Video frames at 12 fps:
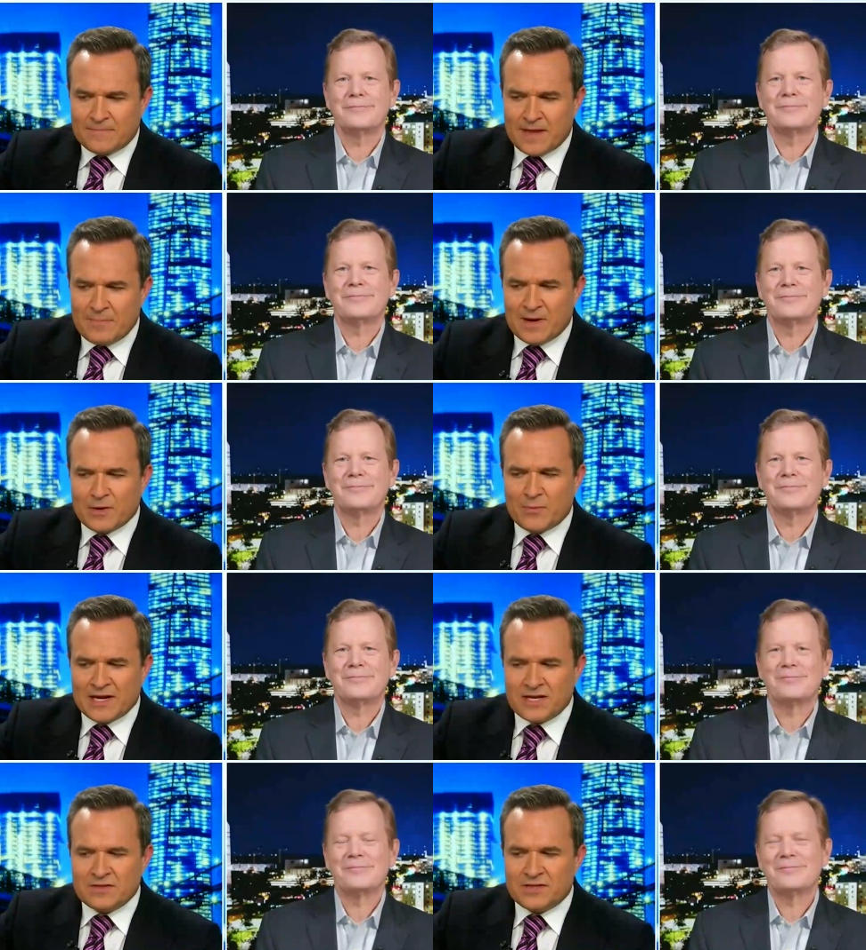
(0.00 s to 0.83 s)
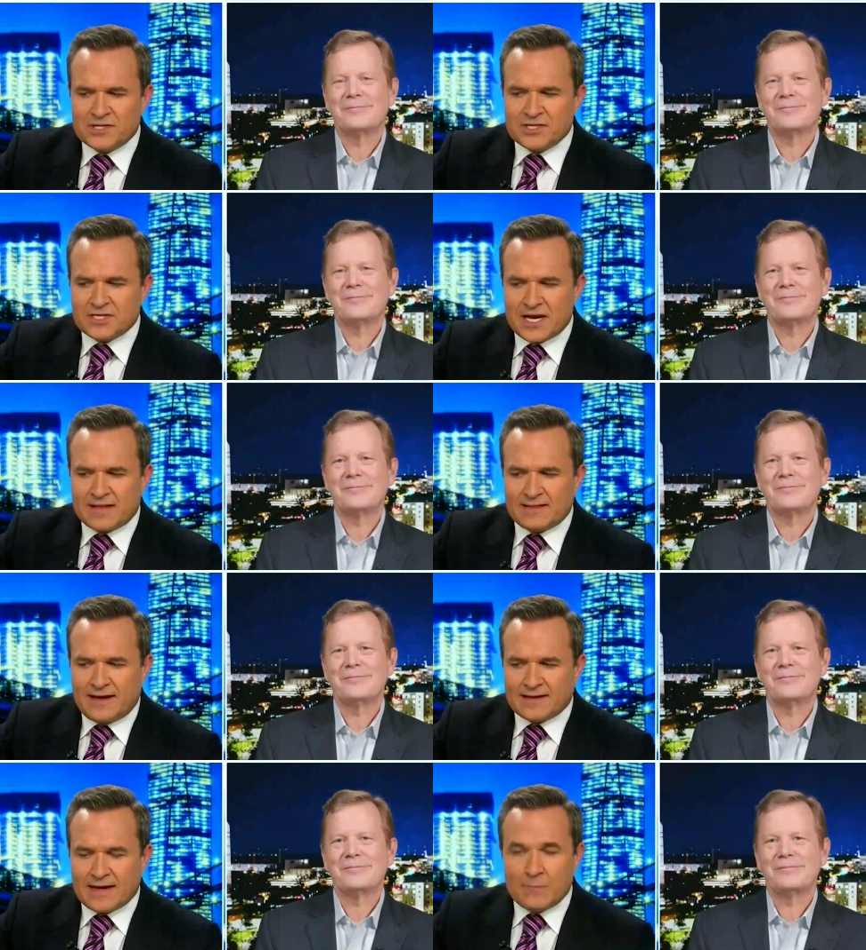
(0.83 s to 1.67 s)
Speaker 1: by the way, do you think she's got it
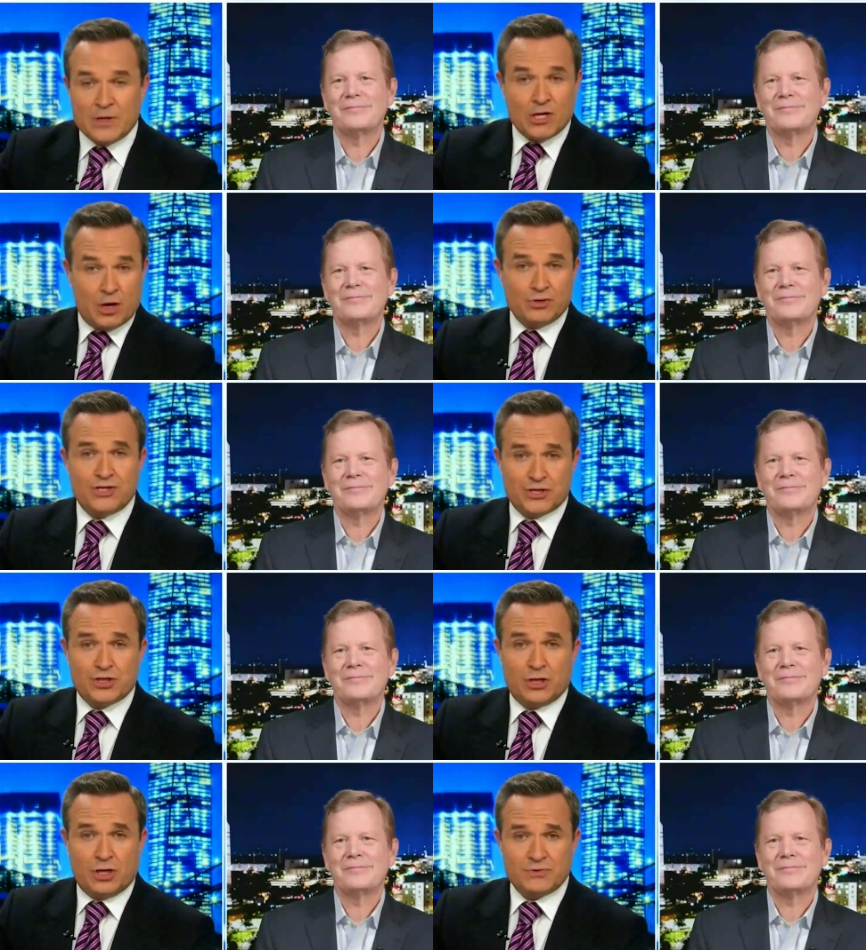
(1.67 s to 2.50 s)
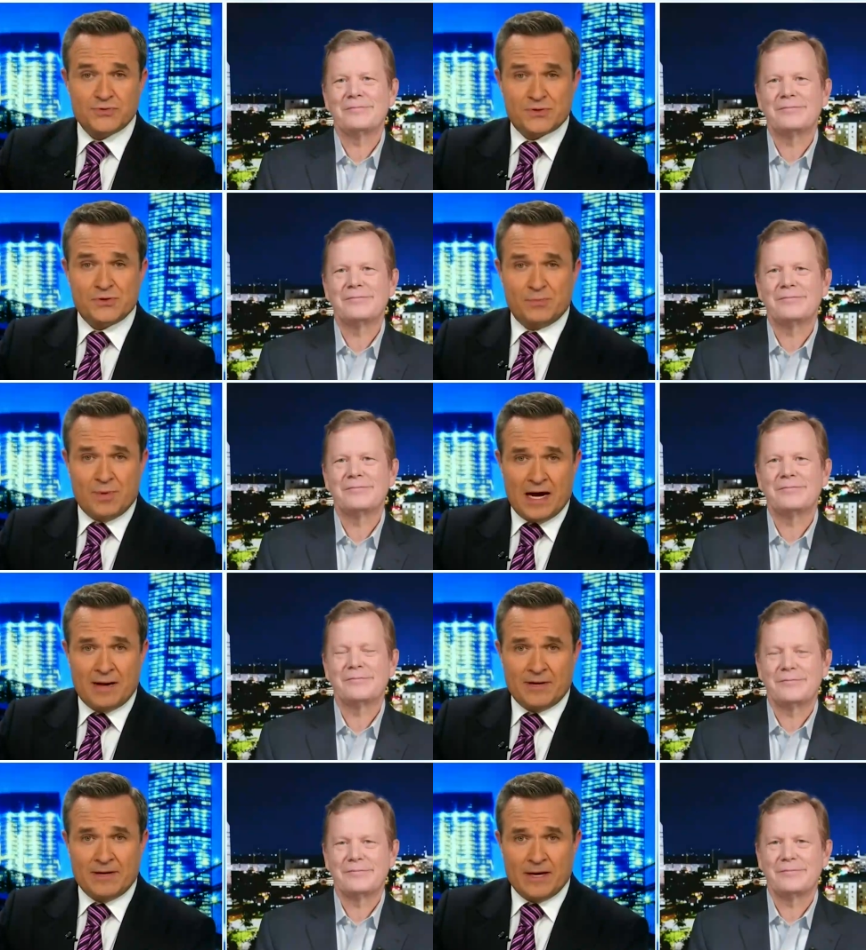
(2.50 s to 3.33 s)
locked? We know she's close with
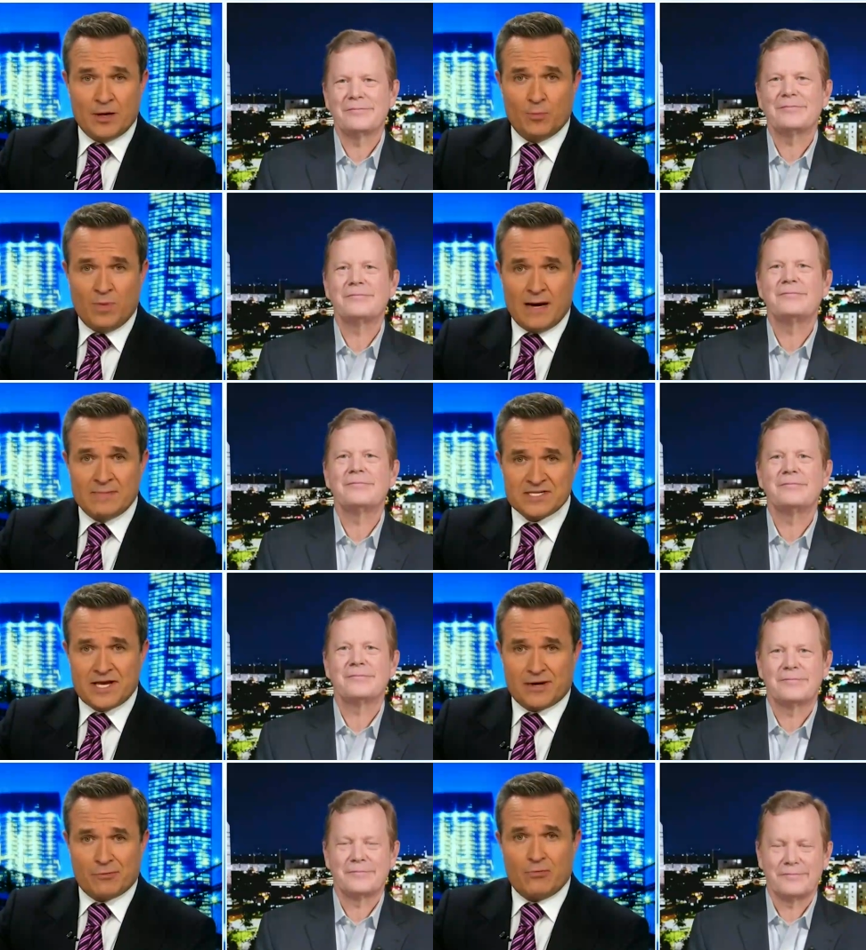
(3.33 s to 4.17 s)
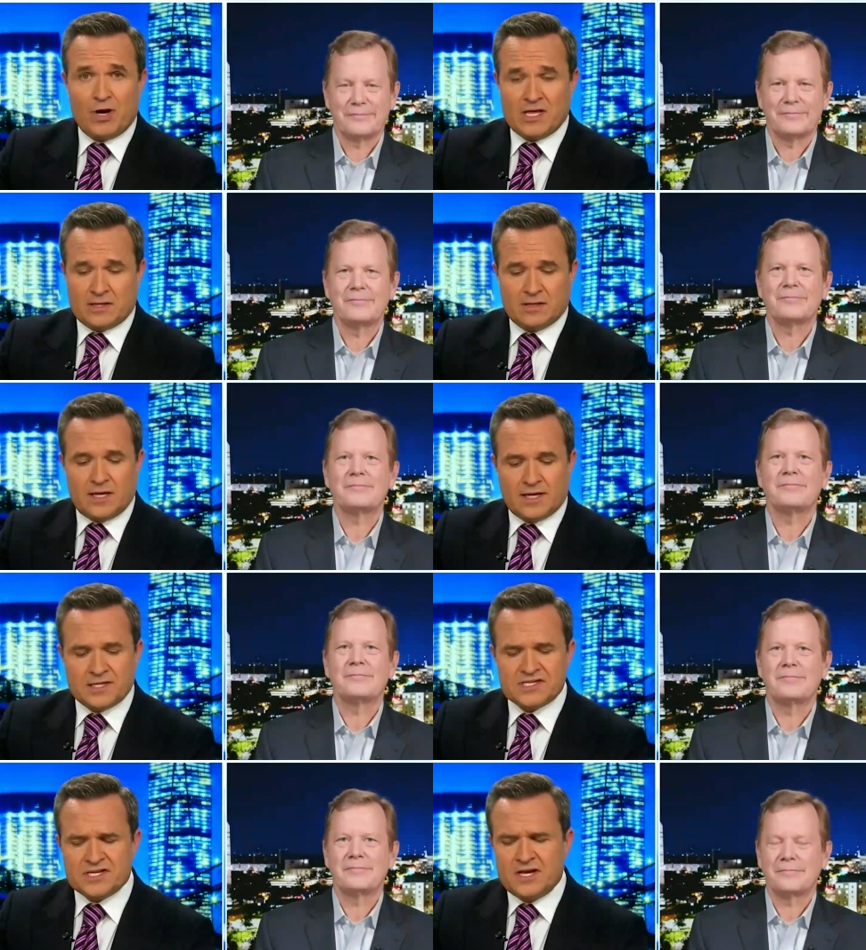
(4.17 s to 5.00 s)
Obama, and Obama's kind of running
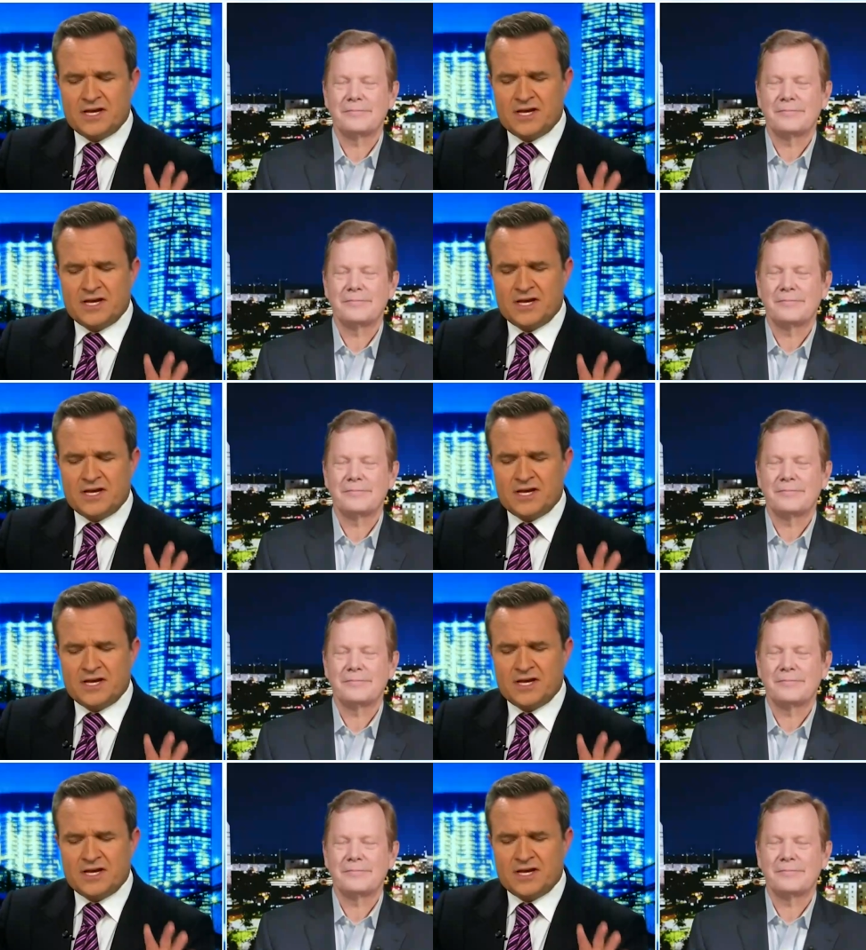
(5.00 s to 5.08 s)
things.